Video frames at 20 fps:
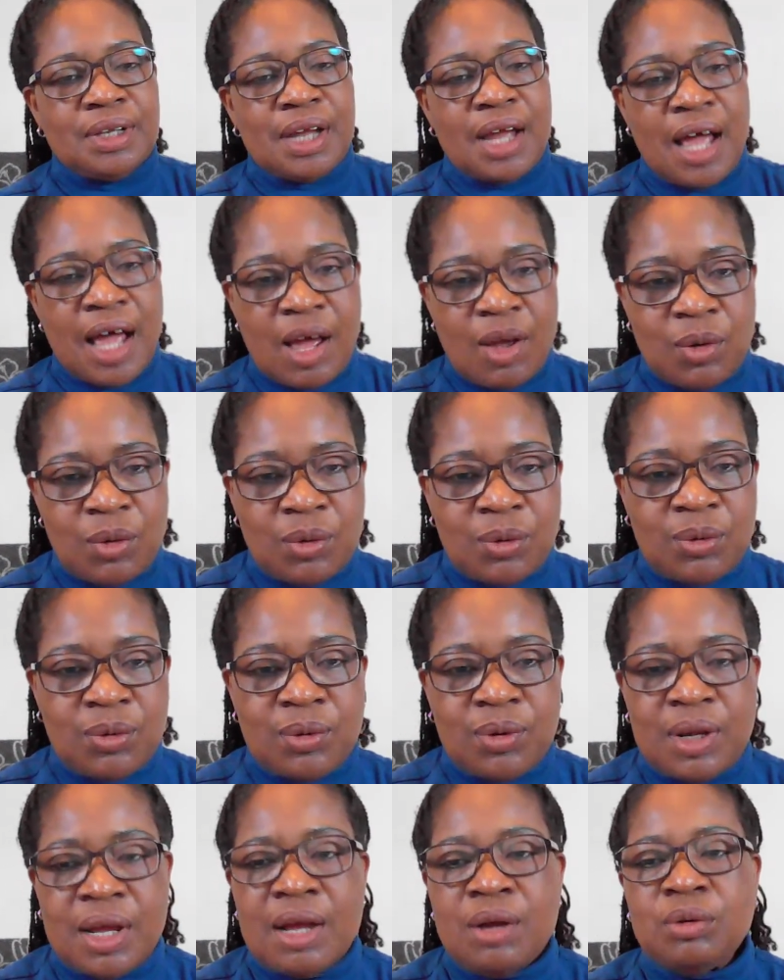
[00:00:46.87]

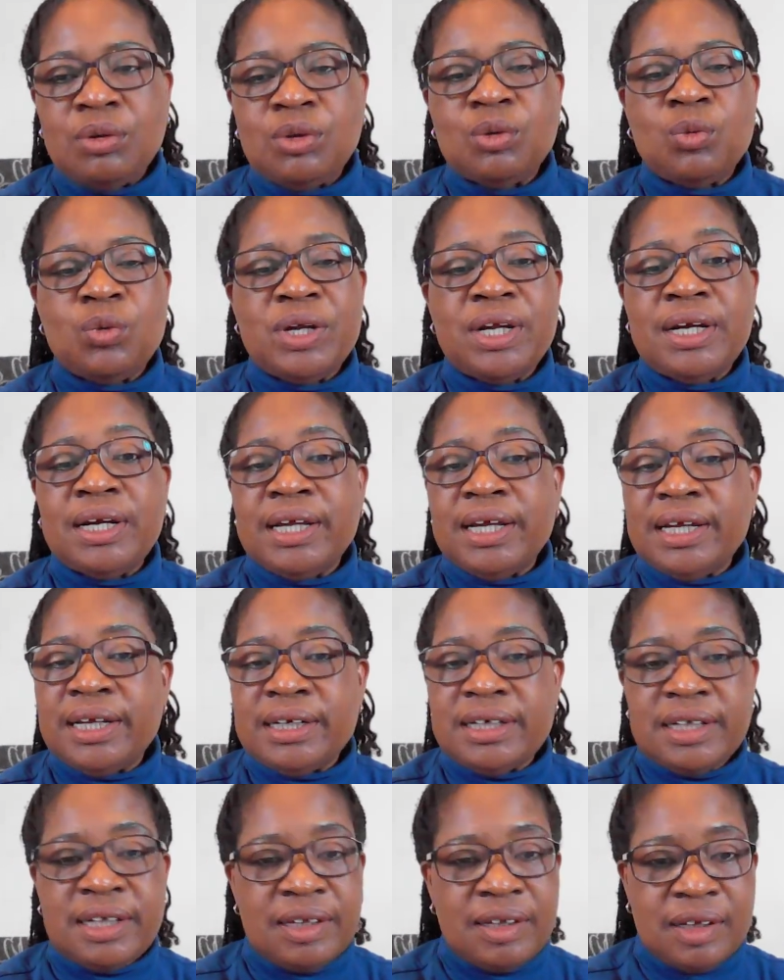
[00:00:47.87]
How do we
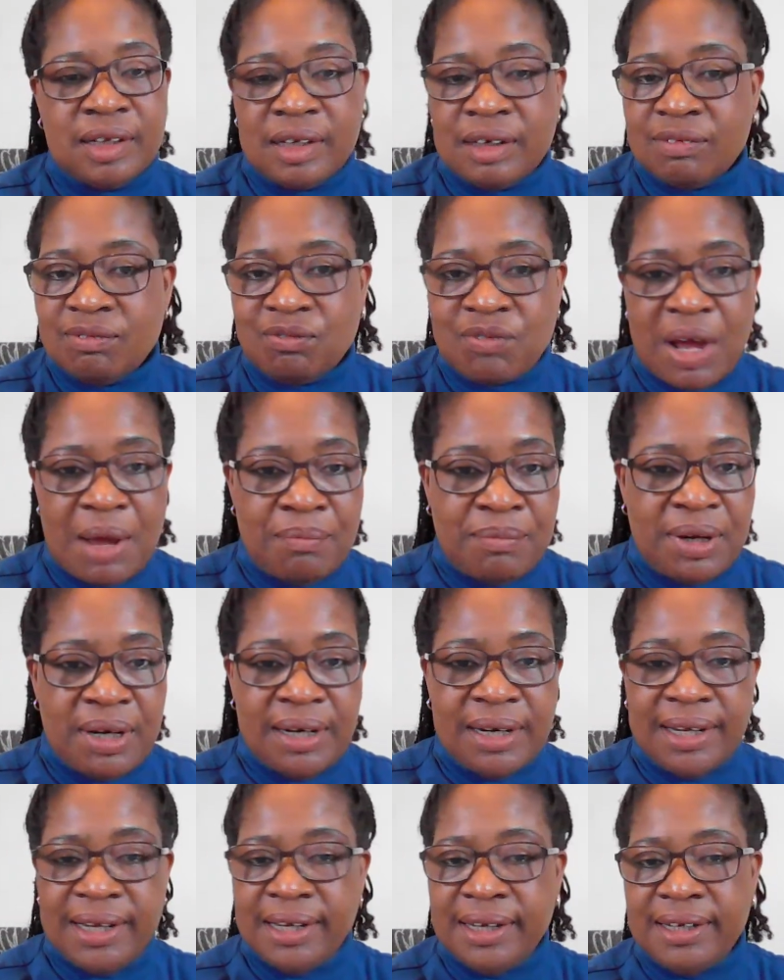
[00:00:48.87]
lead in
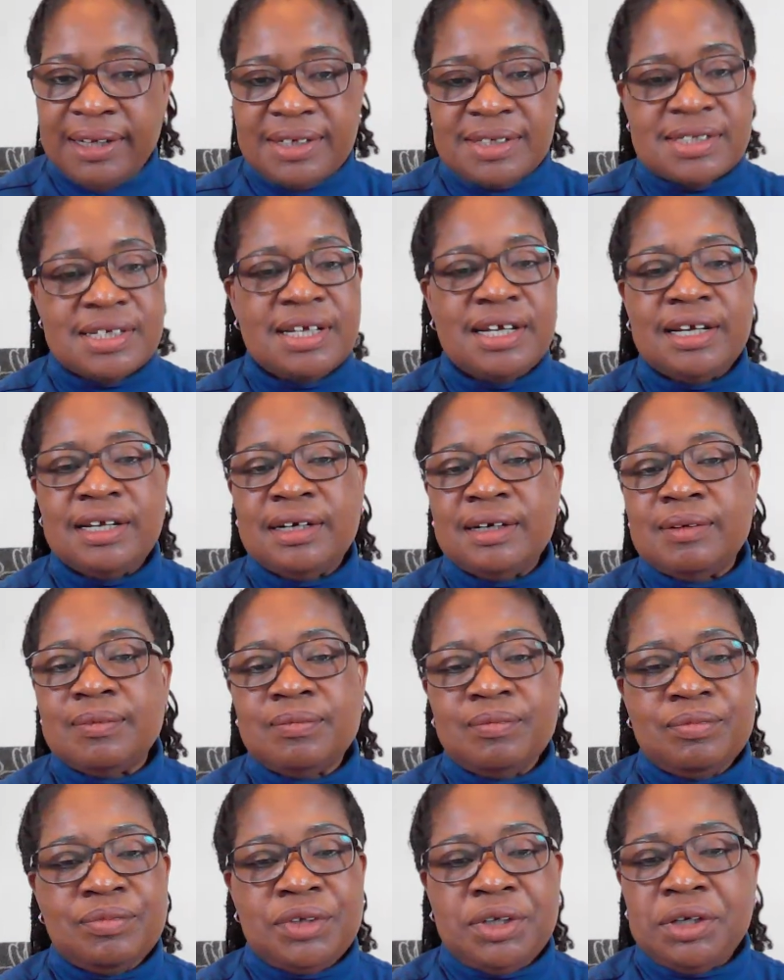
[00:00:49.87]
families, in,
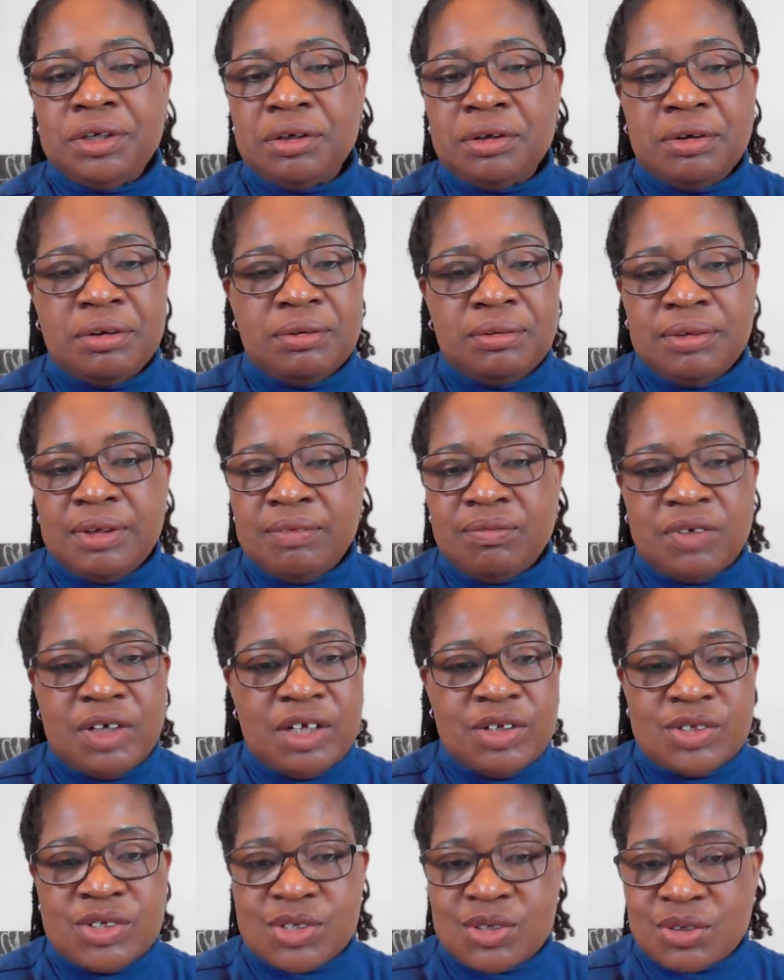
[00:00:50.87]
you know, even
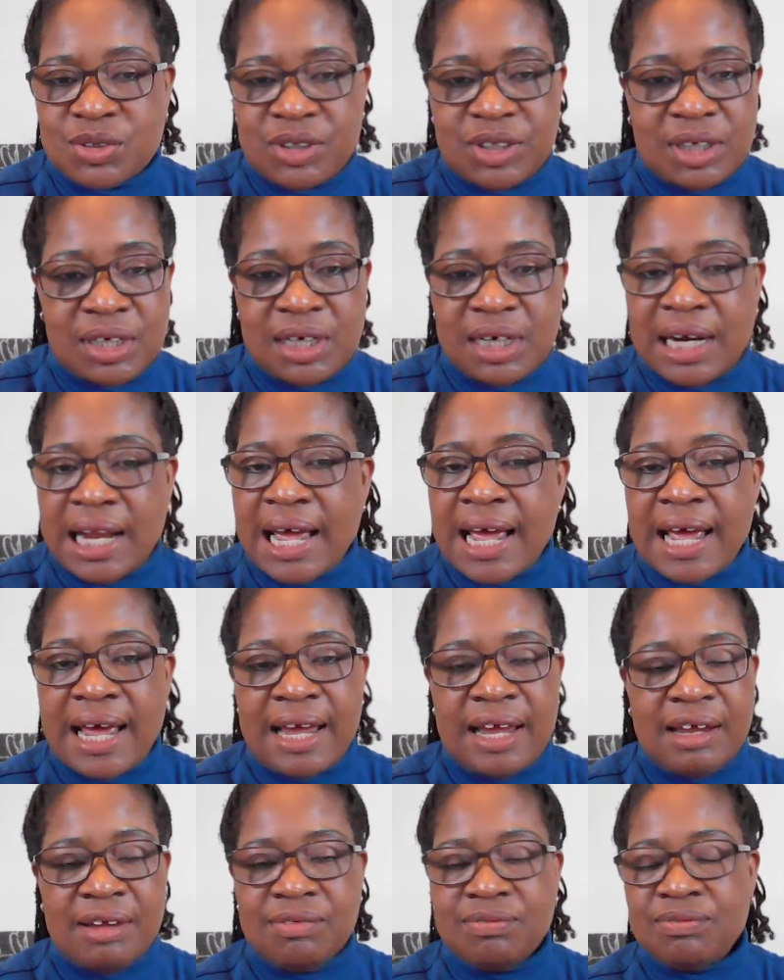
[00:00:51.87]
in social
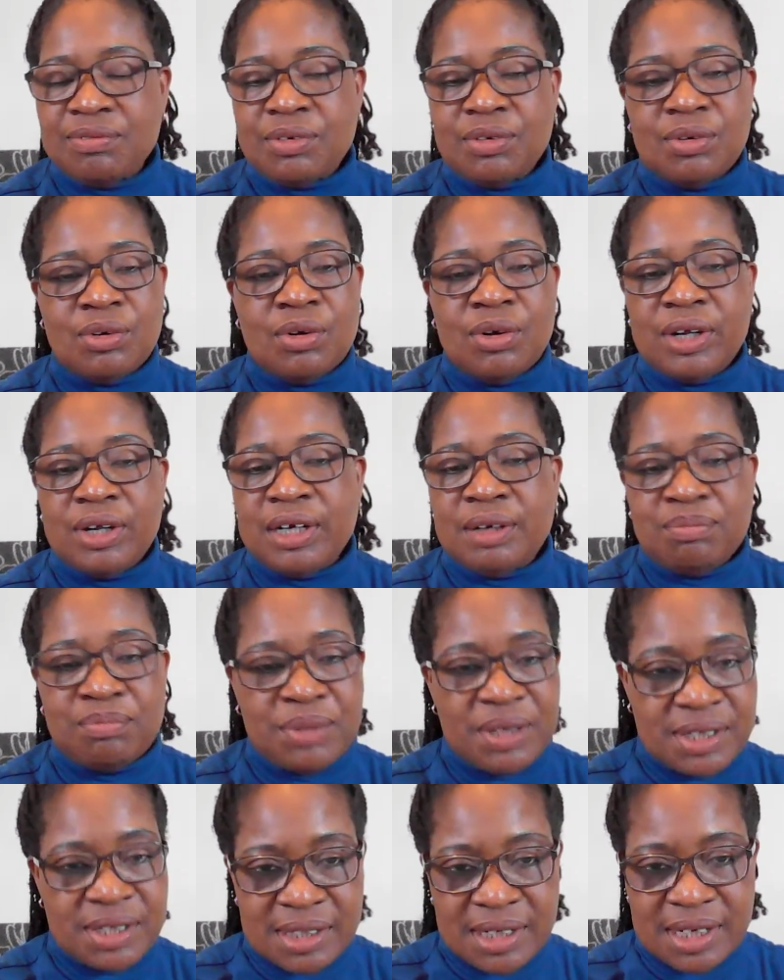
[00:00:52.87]
life or in
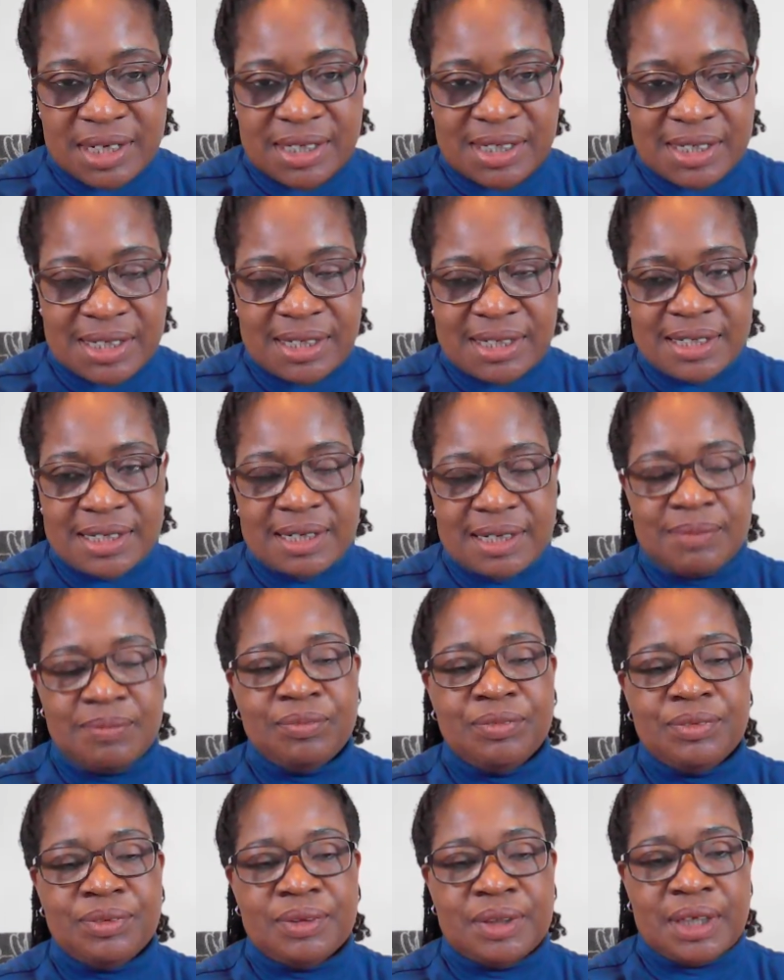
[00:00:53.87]
businesses,
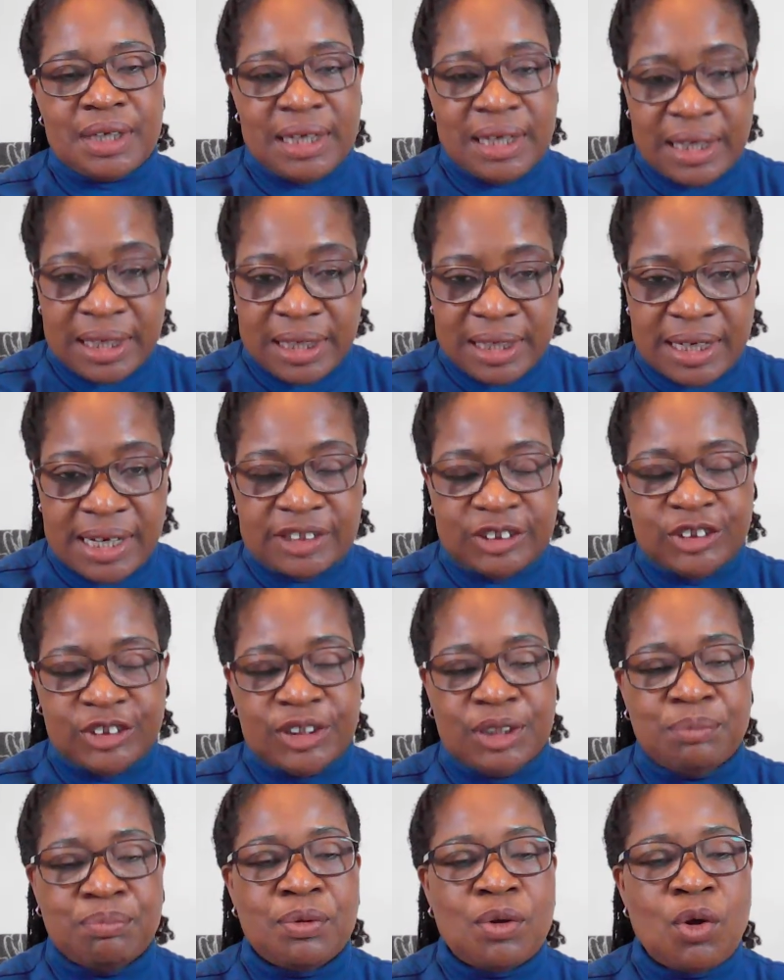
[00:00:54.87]

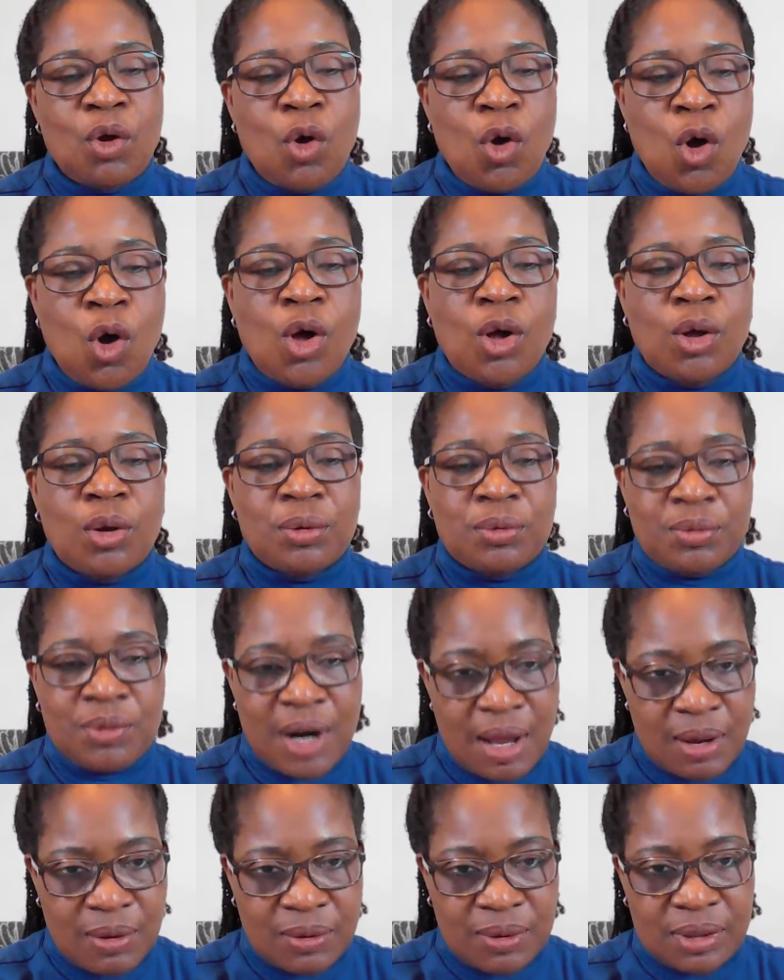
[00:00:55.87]
leadership all
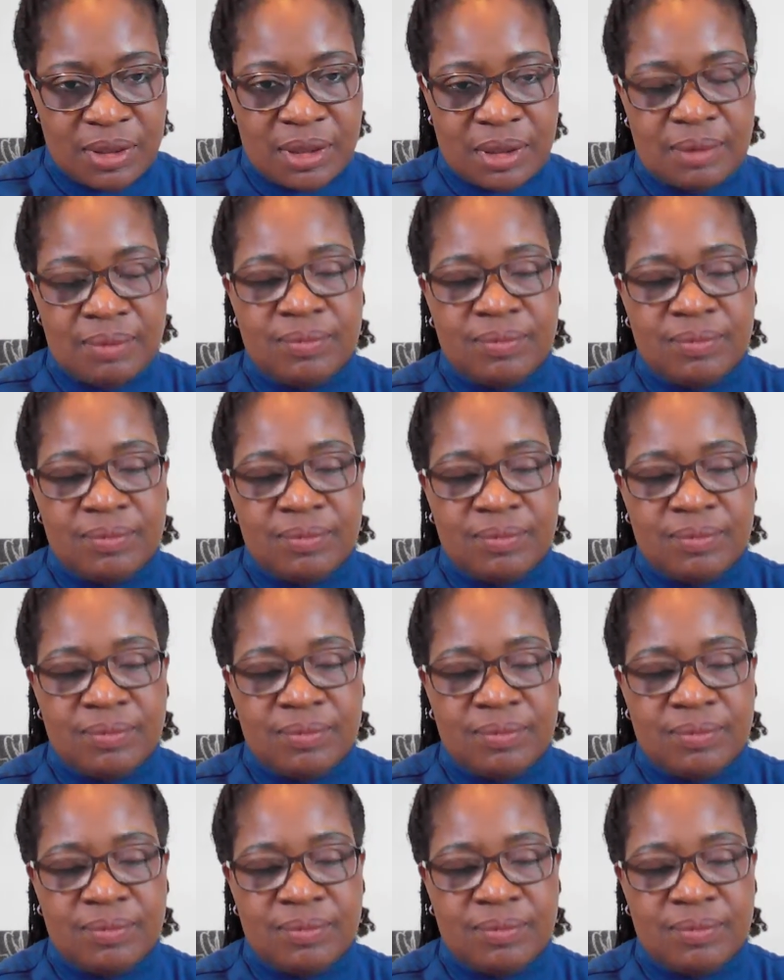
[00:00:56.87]
around.